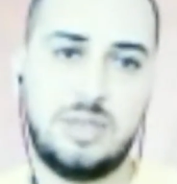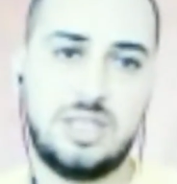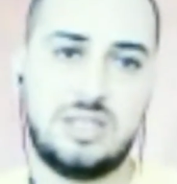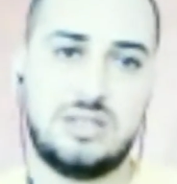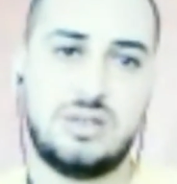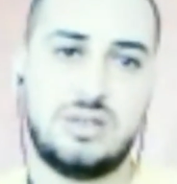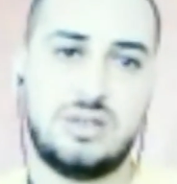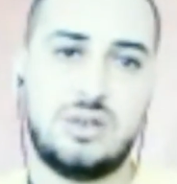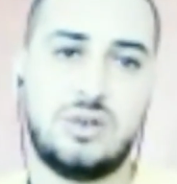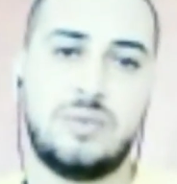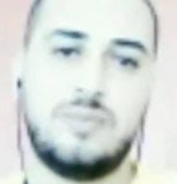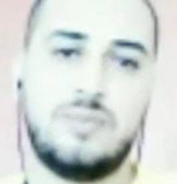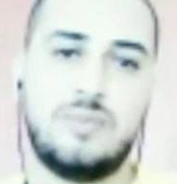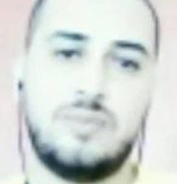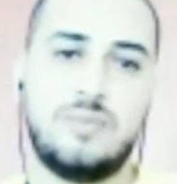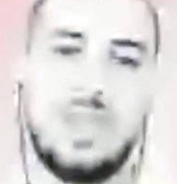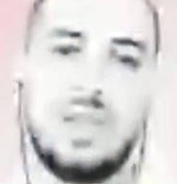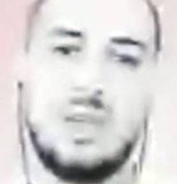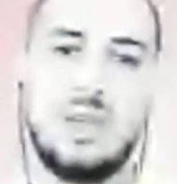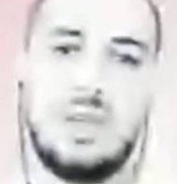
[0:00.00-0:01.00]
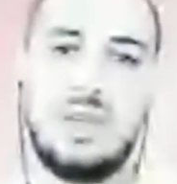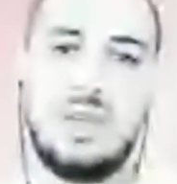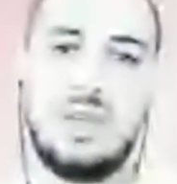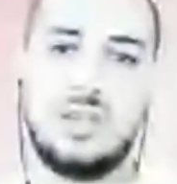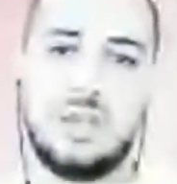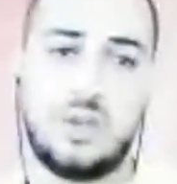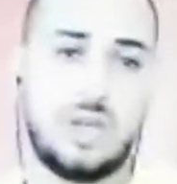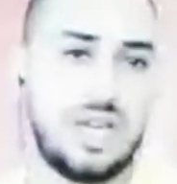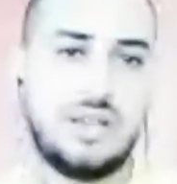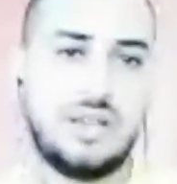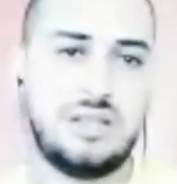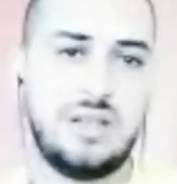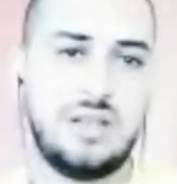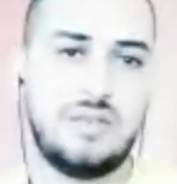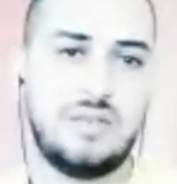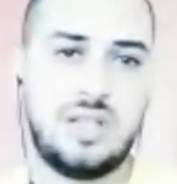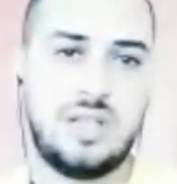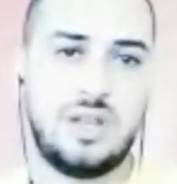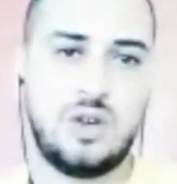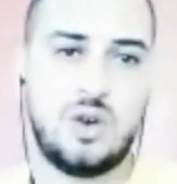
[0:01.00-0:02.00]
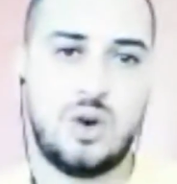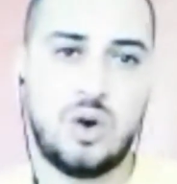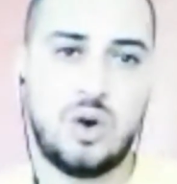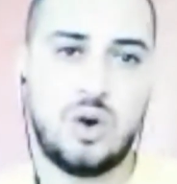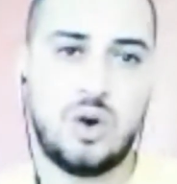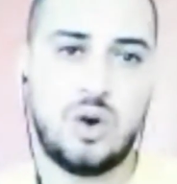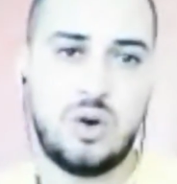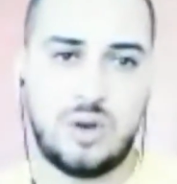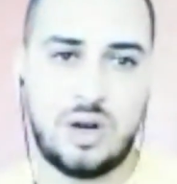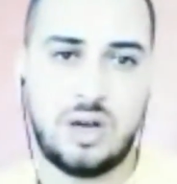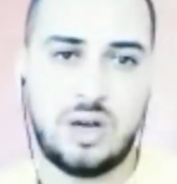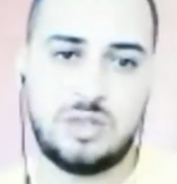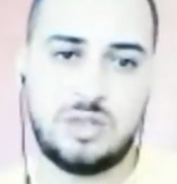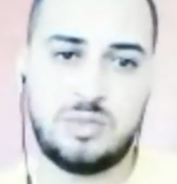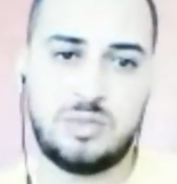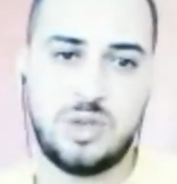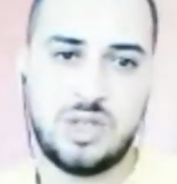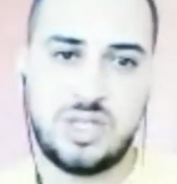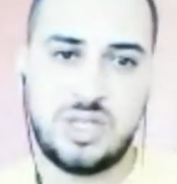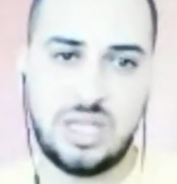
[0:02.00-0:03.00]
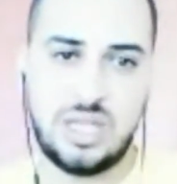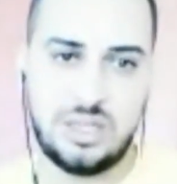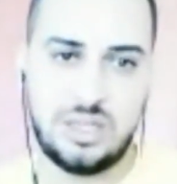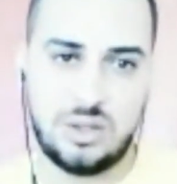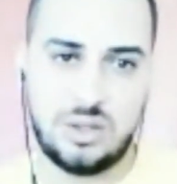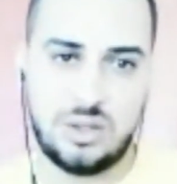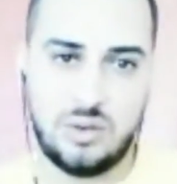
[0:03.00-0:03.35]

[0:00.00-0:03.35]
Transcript: So you can definitely go over 100% of